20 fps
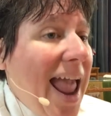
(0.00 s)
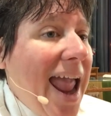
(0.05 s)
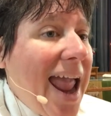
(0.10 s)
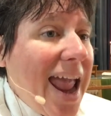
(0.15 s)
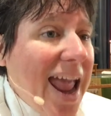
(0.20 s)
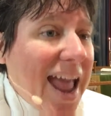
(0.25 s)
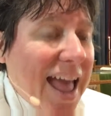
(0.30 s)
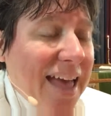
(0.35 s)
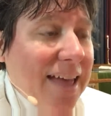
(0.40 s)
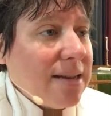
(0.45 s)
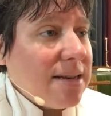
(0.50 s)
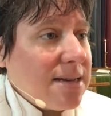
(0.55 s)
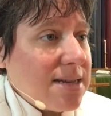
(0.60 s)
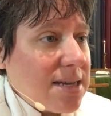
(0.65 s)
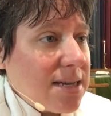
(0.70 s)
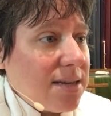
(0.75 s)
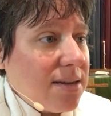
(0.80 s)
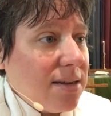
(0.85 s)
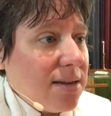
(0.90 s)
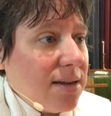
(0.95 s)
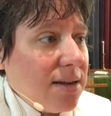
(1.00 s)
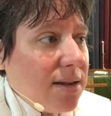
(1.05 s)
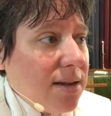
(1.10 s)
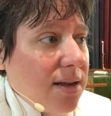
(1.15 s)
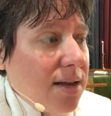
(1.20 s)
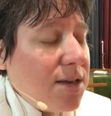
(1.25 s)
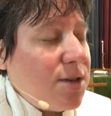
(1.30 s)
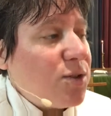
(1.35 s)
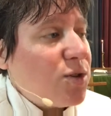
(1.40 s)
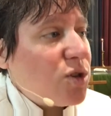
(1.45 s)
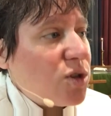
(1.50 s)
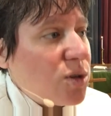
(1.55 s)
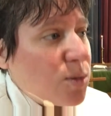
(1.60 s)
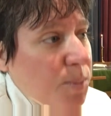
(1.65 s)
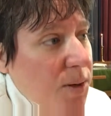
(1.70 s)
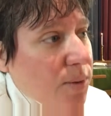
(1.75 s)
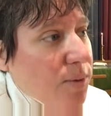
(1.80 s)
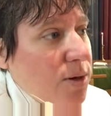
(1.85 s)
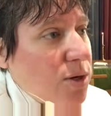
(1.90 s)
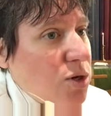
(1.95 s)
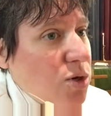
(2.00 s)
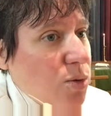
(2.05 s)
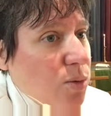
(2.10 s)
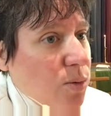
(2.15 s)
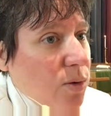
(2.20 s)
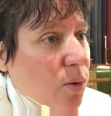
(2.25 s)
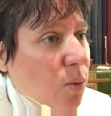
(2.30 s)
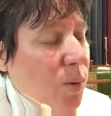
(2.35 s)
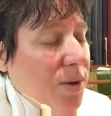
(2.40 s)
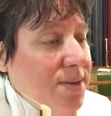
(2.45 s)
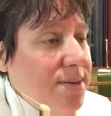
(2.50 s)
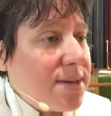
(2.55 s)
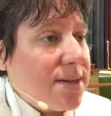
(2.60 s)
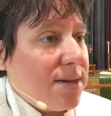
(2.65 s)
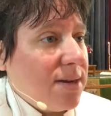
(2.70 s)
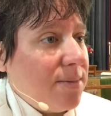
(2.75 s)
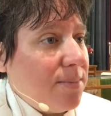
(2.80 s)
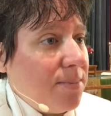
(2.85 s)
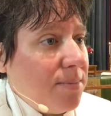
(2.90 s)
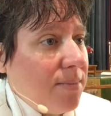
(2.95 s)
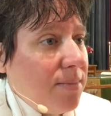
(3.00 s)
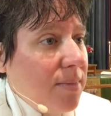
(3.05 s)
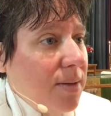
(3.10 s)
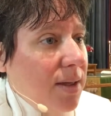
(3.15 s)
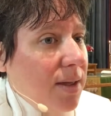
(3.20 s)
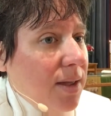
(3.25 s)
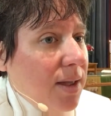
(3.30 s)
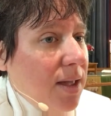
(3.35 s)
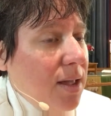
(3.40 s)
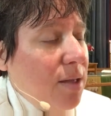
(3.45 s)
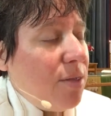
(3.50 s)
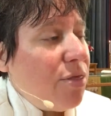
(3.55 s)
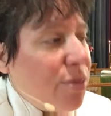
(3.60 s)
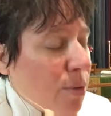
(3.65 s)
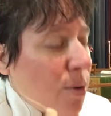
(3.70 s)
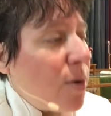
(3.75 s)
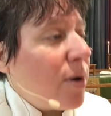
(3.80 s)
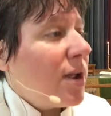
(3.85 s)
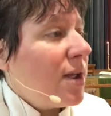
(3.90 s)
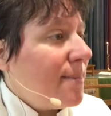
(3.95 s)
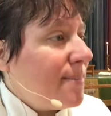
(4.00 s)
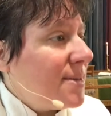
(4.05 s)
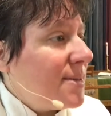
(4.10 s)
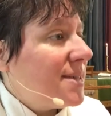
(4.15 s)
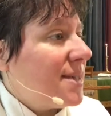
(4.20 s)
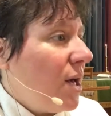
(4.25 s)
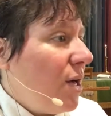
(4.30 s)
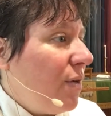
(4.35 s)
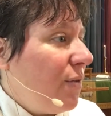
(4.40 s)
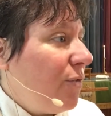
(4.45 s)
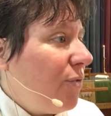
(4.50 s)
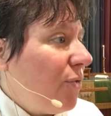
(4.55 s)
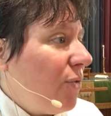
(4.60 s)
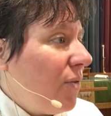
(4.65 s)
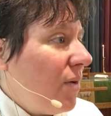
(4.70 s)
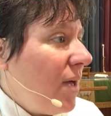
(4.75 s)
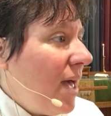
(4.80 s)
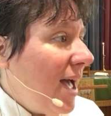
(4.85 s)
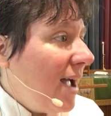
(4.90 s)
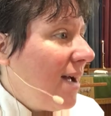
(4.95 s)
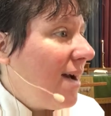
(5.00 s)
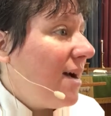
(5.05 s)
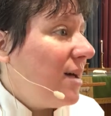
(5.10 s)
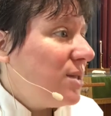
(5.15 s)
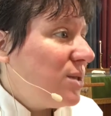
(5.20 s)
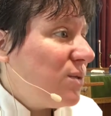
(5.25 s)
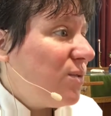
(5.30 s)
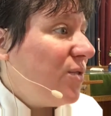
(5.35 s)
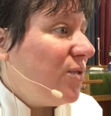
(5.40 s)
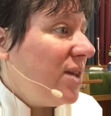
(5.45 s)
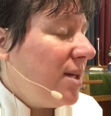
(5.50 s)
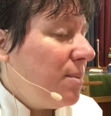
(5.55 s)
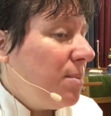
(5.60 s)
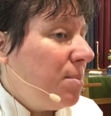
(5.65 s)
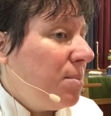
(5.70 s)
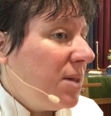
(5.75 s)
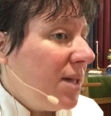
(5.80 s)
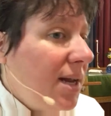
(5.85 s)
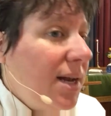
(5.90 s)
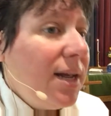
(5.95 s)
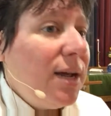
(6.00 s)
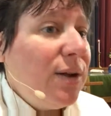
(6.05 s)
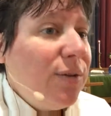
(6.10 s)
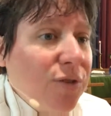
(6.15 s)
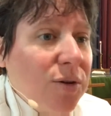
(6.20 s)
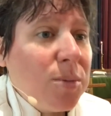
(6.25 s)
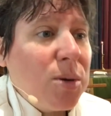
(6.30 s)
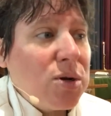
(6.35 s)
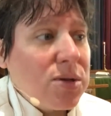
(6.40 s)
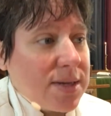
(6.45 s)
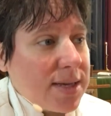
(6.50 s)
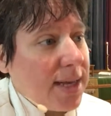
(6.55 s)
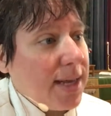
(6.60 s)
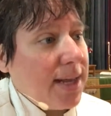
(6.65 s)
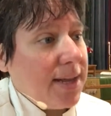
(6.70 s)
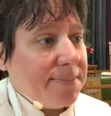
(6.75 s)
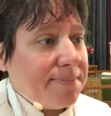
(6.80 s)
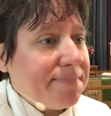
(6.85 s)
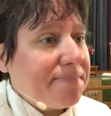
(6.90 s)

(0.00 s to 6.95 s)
and his spiritual wisdom in throwing himself at God's feet, pleading for mercy?